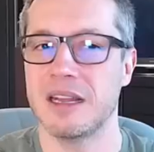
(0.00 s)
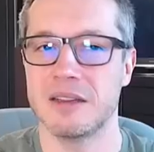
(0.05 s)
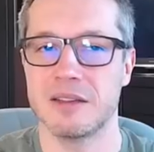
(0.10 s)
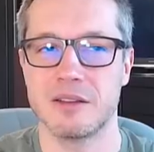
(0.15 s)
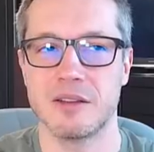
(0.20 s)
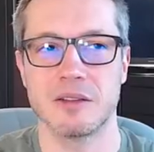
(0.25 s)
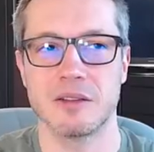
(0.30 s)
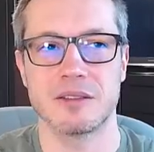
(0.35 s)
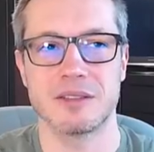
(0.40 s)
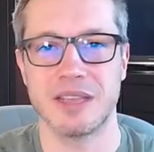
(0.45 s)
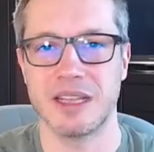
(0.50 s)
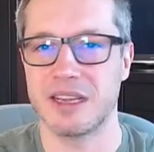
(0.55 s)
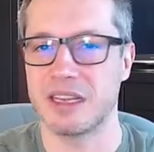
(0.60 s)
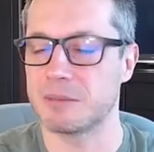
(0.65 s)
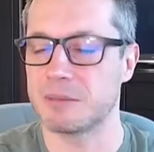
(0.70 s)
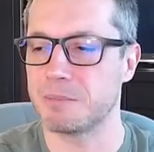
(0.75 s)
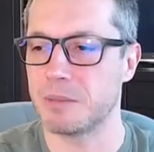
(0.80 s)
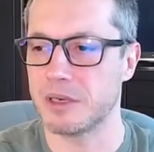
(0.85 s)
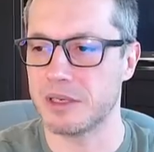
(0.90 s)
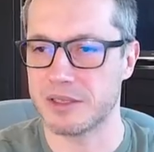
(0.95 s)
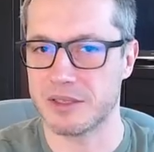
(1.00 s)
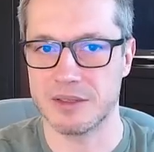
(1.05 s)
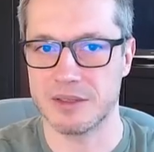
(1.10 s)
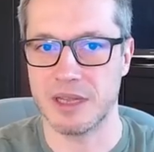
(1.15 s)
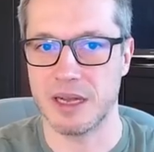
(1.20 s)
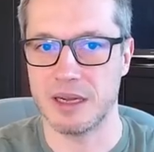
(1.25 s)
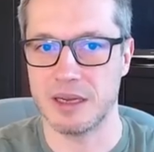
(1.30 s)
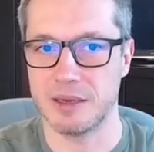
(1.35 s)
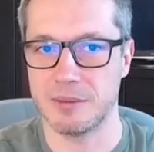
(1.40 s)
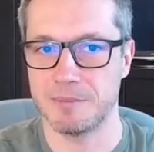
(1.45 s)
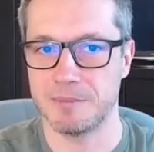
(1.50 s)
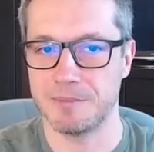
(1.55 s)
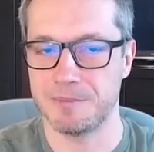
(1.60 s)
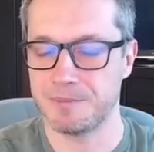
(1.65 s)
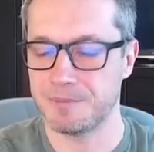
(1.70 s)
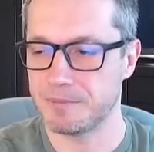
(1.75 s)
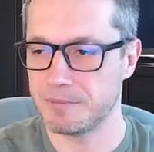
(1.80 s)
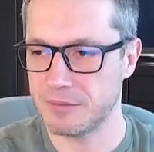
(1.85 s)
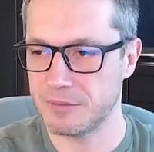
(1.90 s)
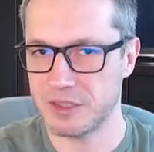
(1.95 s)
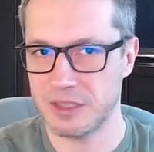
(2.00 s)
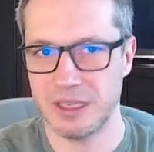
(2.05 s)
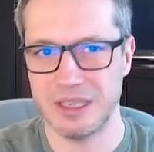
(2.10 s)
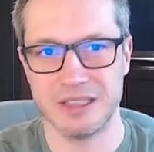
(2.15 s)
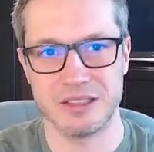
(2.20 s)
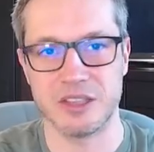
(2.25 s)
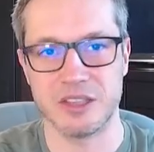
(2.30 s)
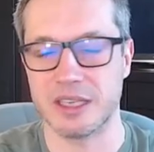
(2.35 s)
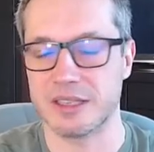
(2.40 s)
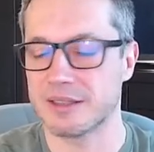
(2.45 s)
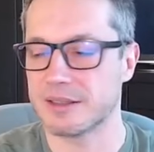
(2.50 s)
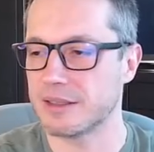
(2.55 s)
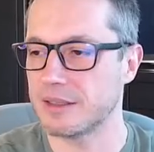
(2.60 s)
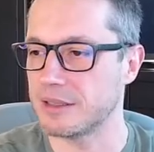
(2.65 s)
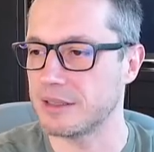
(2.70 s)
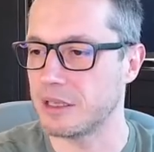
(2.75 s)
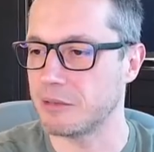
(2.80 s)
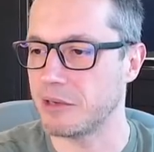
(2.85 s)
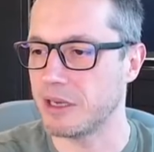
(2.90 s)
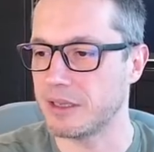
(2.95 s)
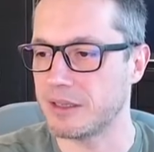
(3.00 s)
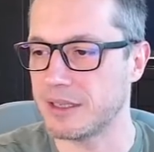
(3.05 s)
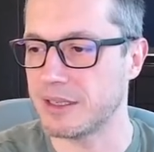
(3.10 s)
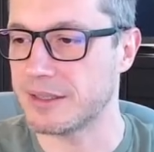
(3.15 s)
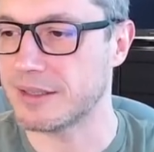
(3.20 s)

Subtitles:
and don't take it personally. It's just the way it